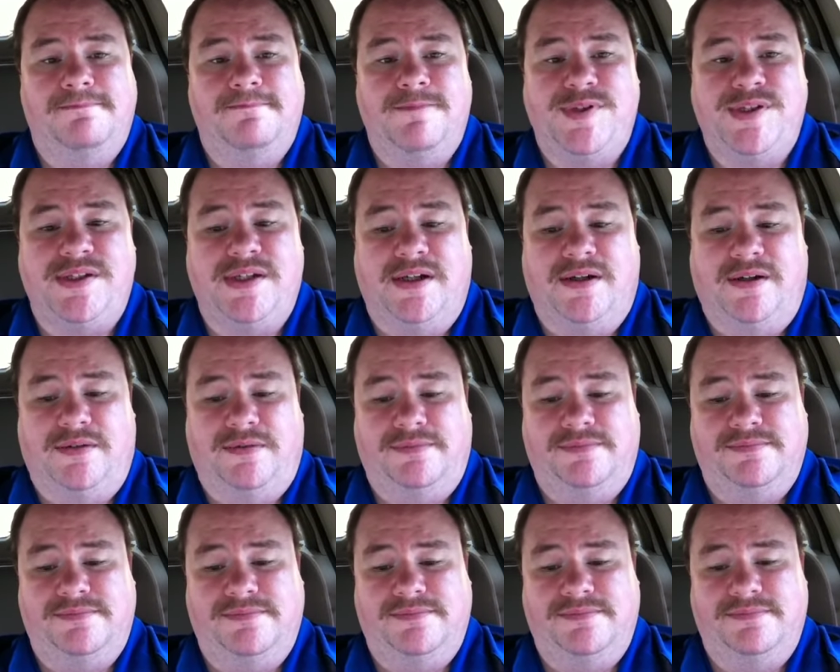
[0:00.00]
So
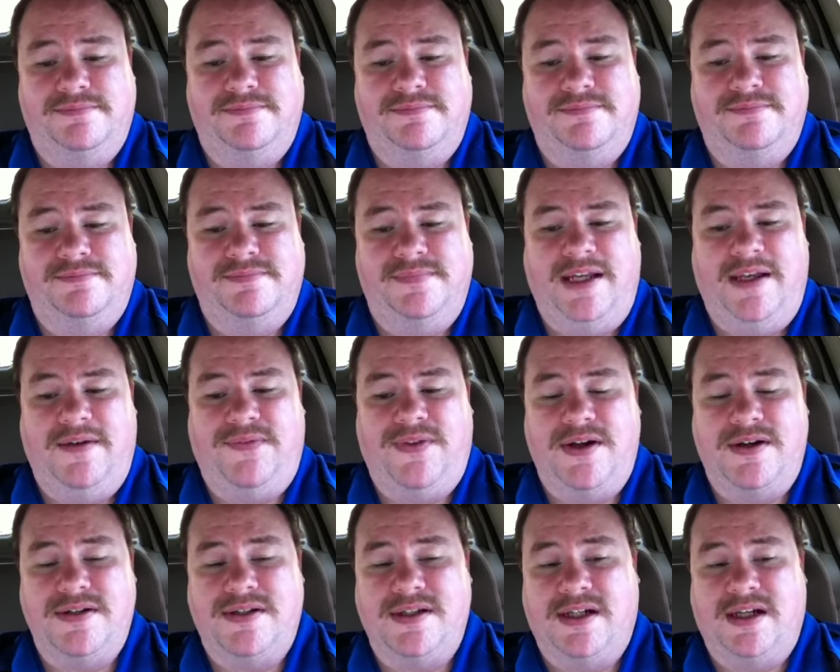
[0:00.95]
if
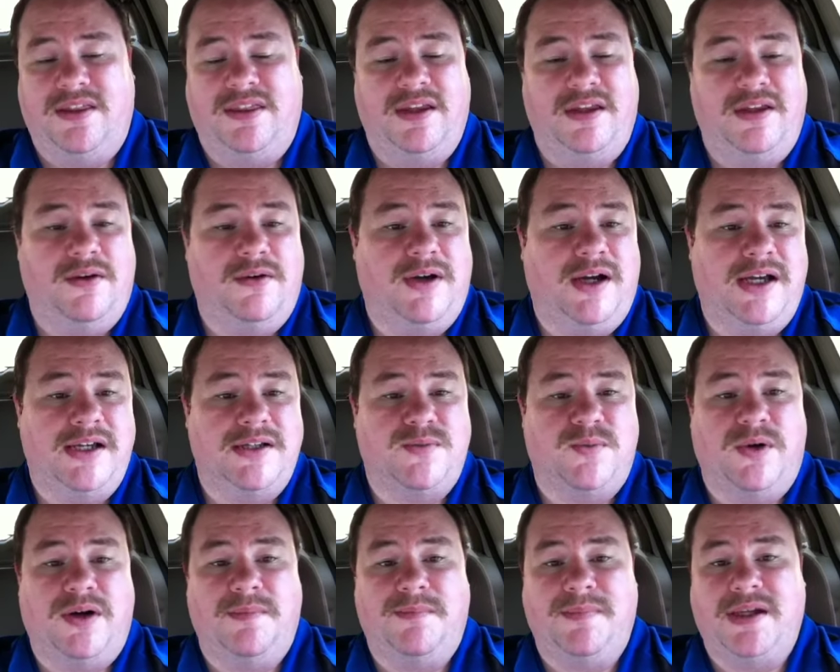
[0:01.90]
there's anything you guys
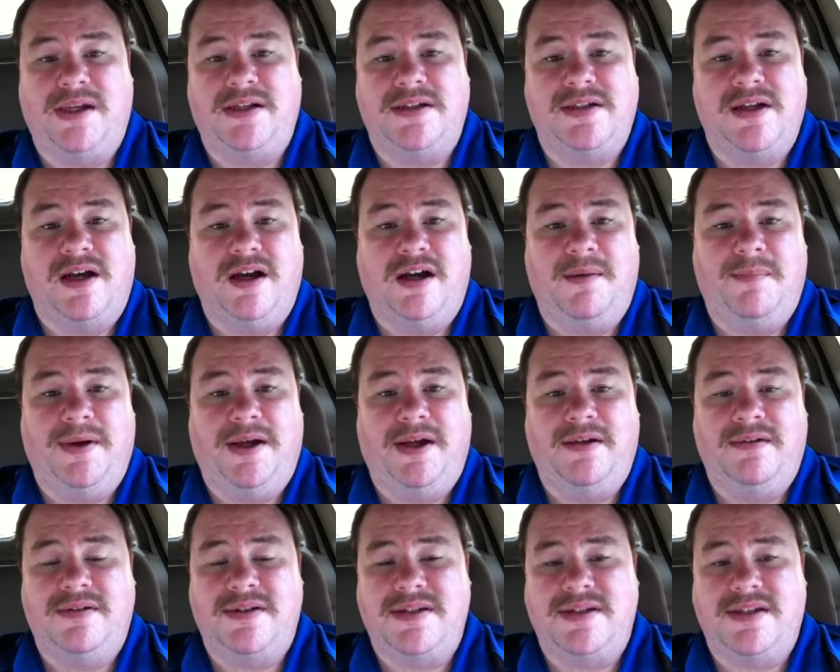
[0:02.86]
want me to talk about,